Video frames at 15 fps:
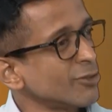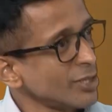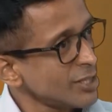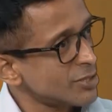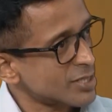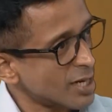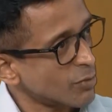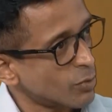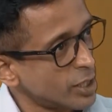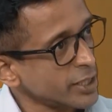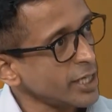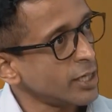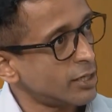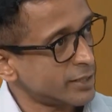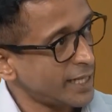And you need to start
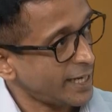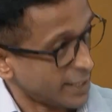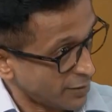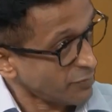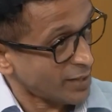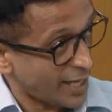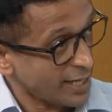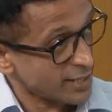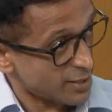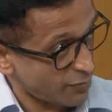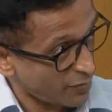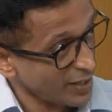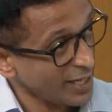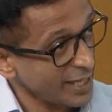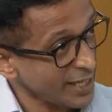working on that. If there is a
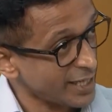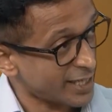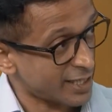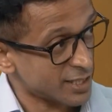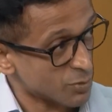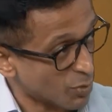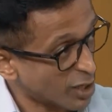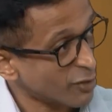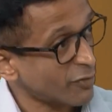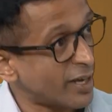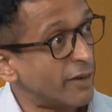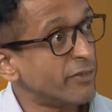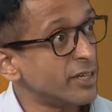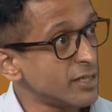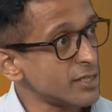feeling and it's one of
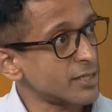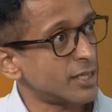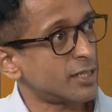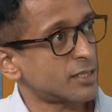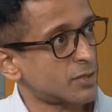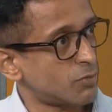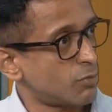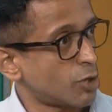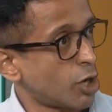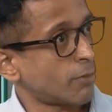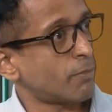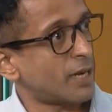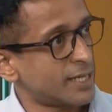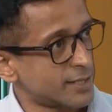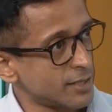heaviness and it's
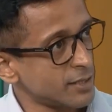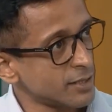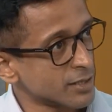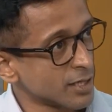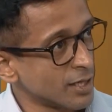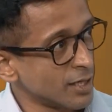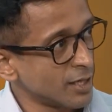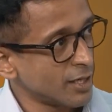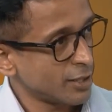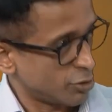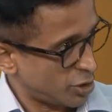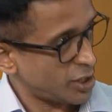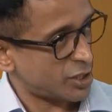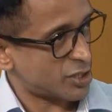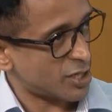not pleasant,
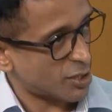you need to